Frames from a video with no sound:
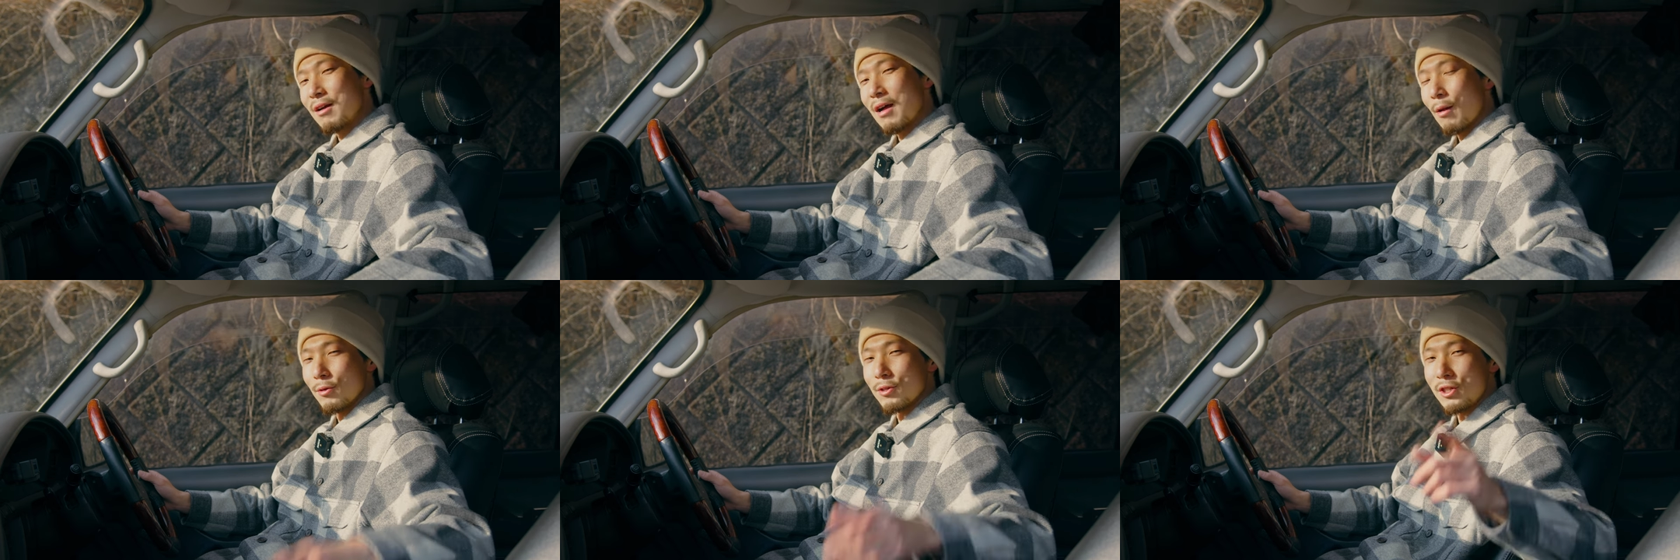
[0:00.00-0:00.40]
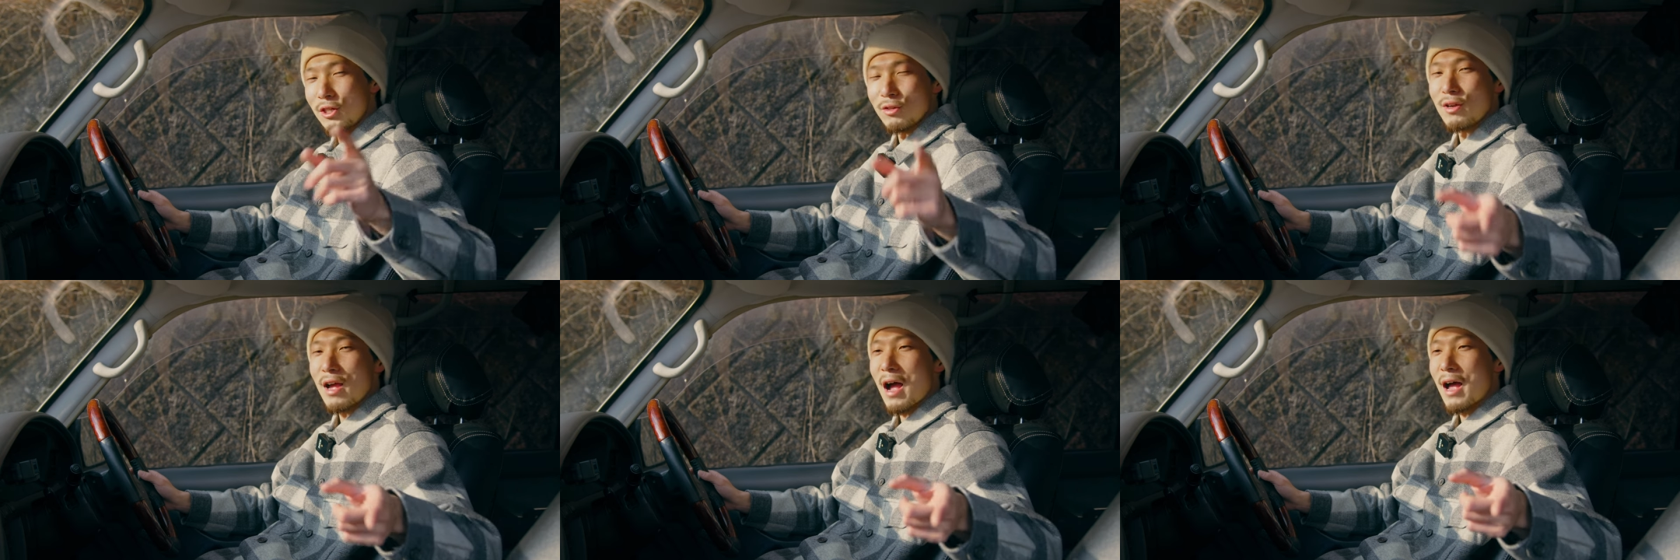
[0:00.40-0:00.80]
I will see
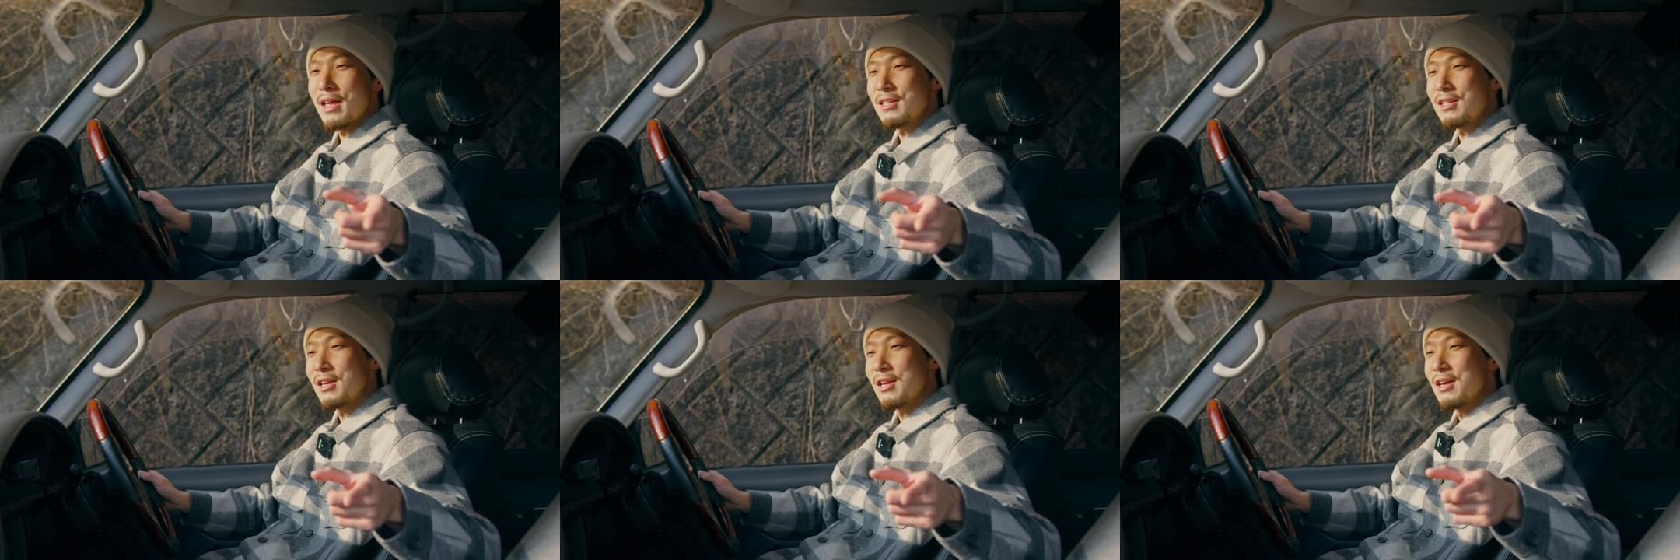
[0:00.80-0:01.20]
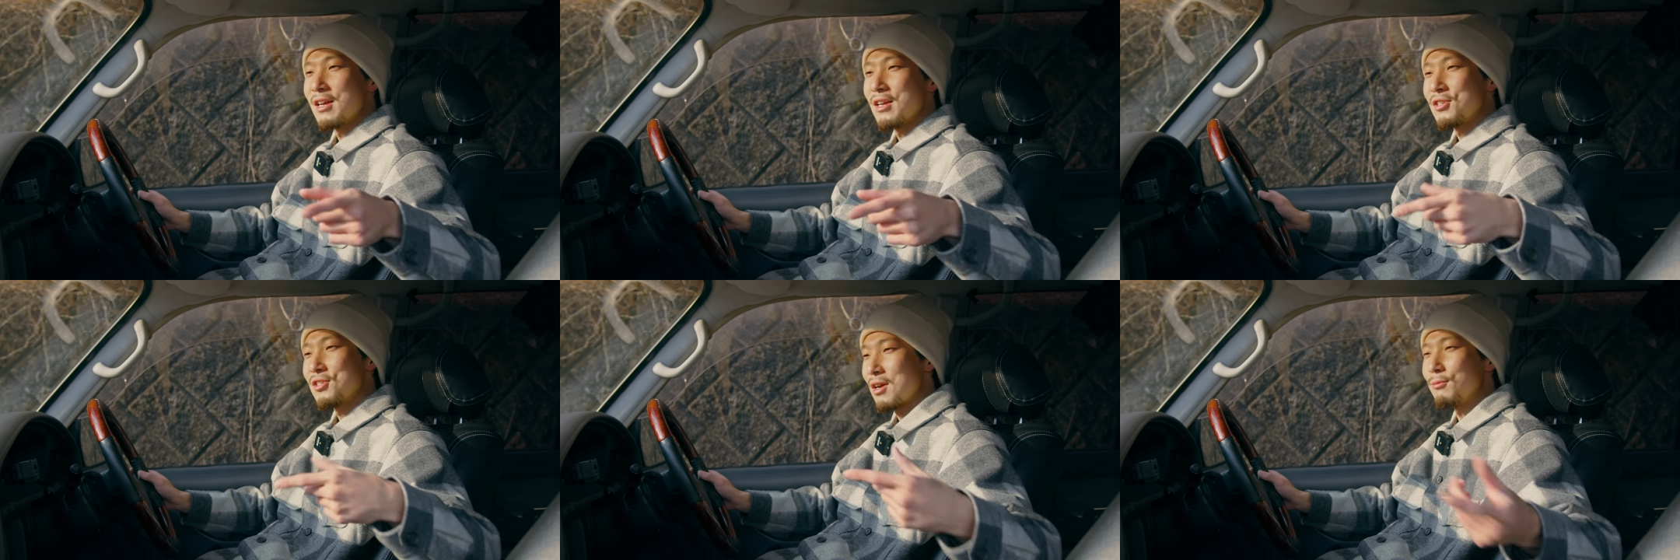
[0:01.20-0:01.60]
you guys
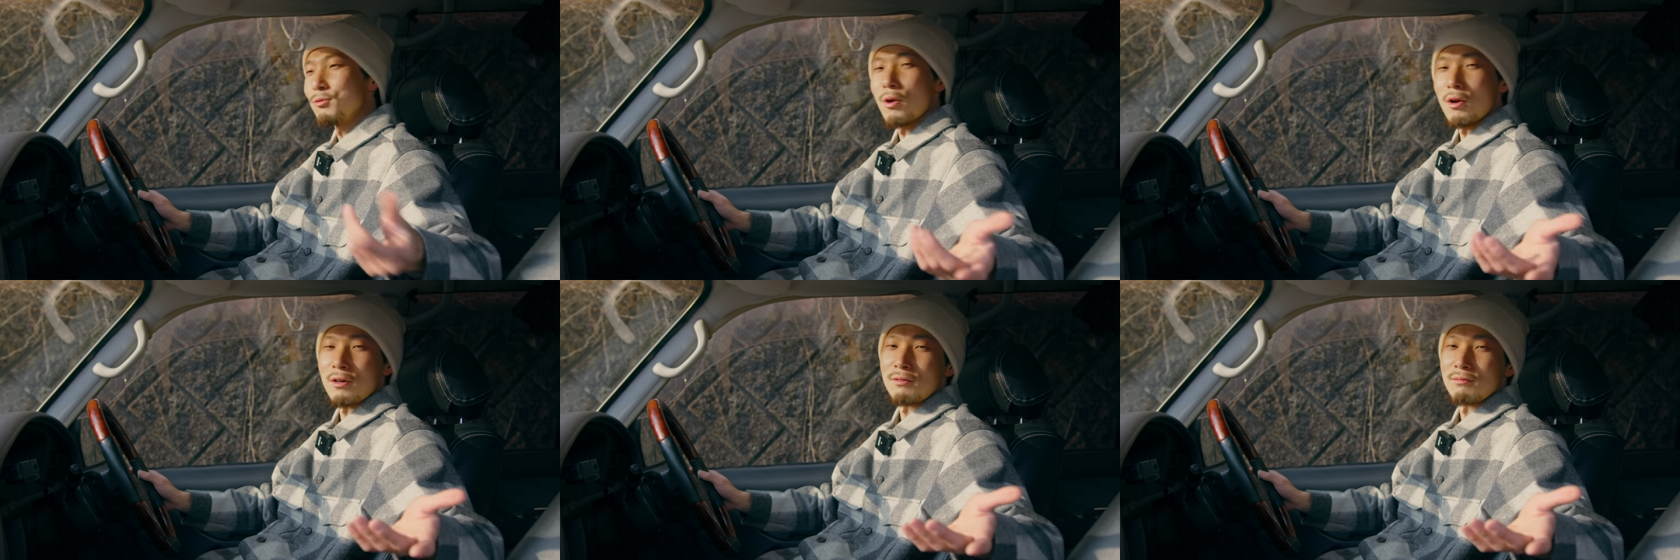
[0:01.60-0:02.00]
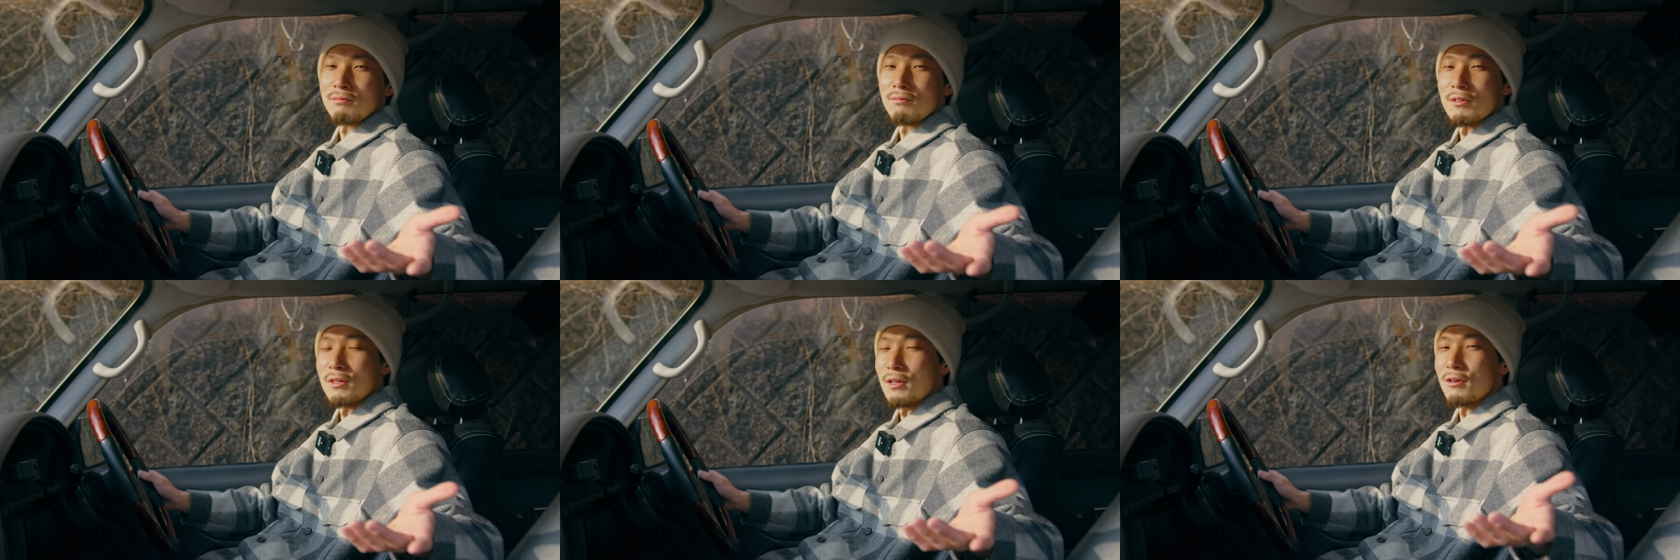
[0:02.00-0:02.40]
somewhere,
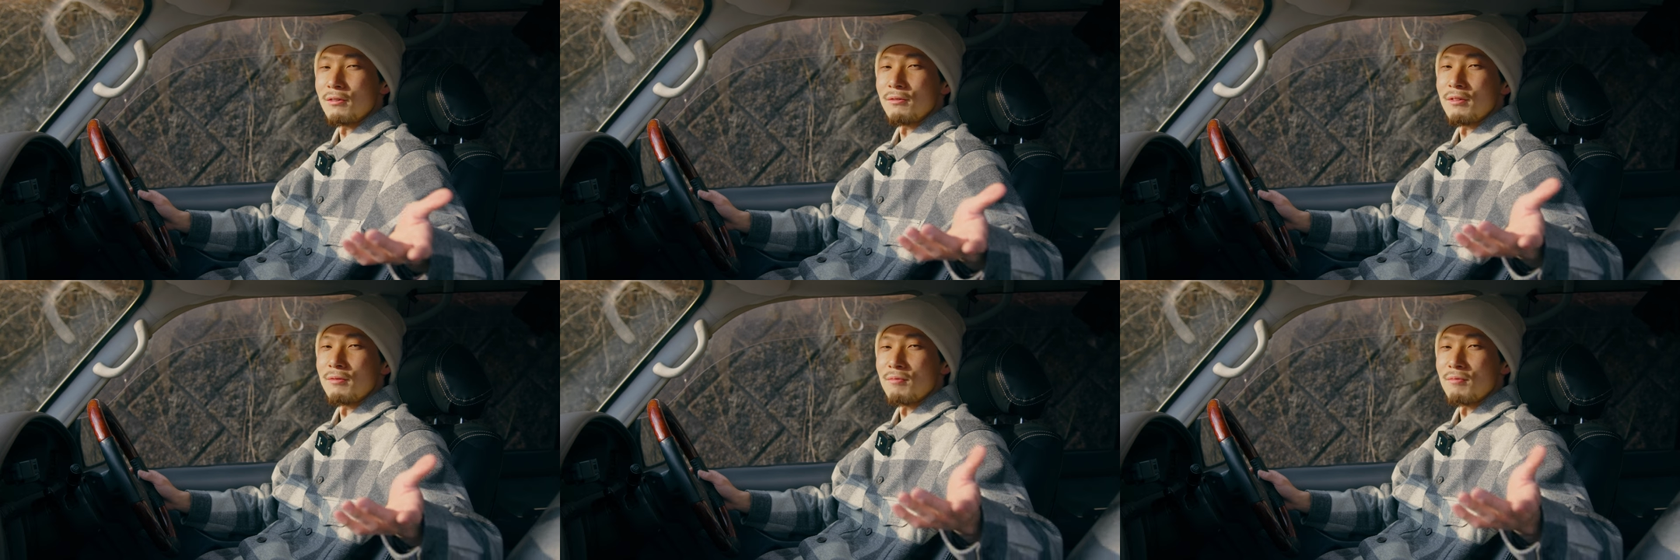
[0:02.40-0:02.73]
you know,